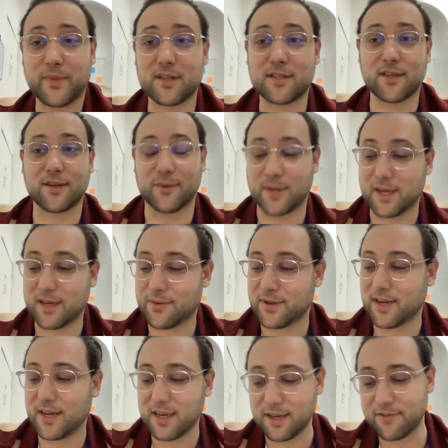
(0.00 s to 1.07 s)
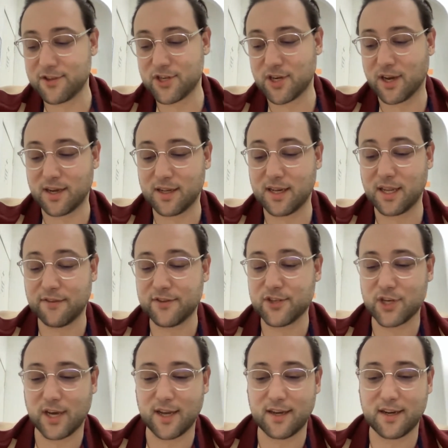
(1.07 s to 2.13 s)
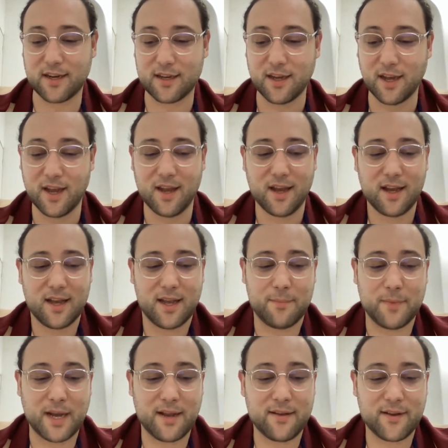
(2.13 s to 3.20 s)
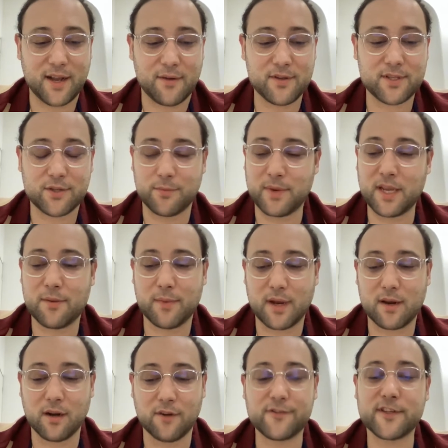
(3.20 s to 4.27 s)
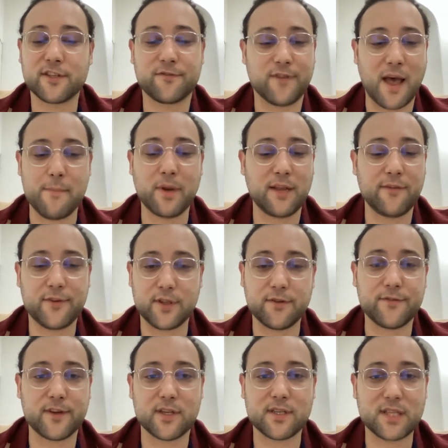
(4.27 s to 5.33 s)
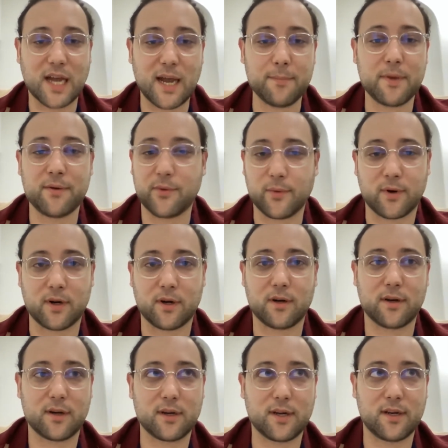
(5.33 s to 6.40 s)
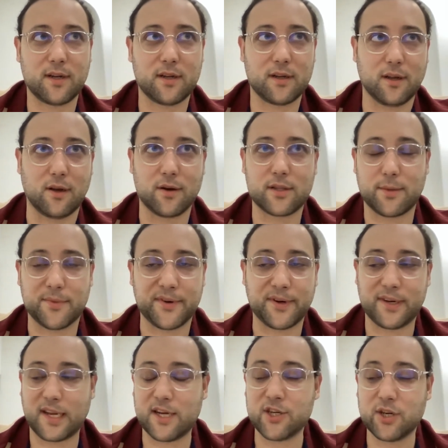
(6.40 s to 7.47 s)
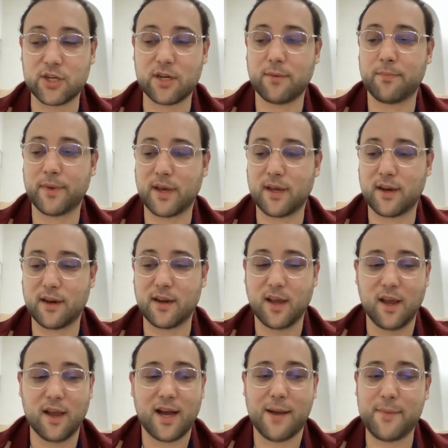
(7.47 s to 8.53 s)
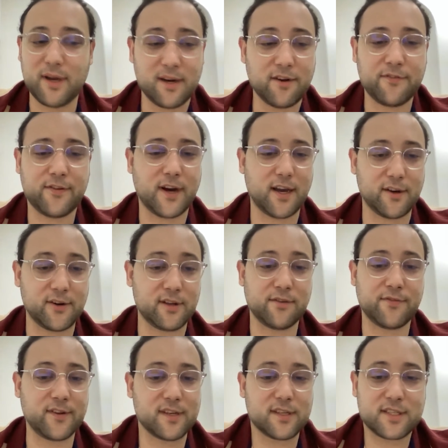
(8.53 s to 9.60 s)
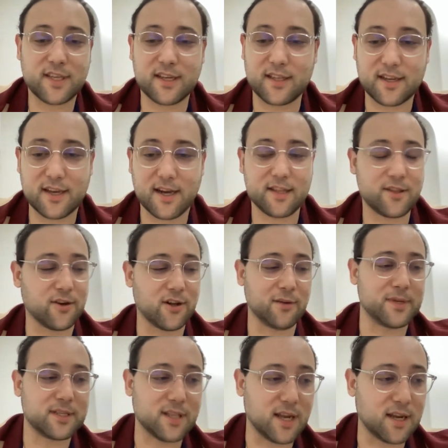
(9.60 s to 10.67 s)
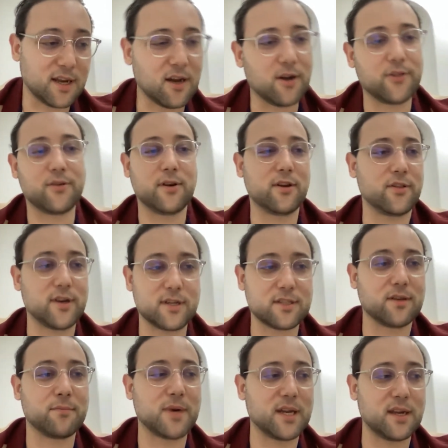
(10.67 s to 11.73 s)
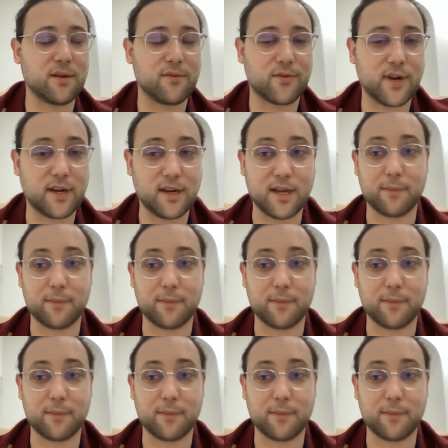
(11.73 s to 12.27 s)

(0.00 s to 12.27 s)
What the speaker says: So like when I left China, I was to meet my girlfriend's family for the first time, and we were in a long-term relationship, and I met her father, and the first thing the guy told me is like, oh, do you know there's no money in writing?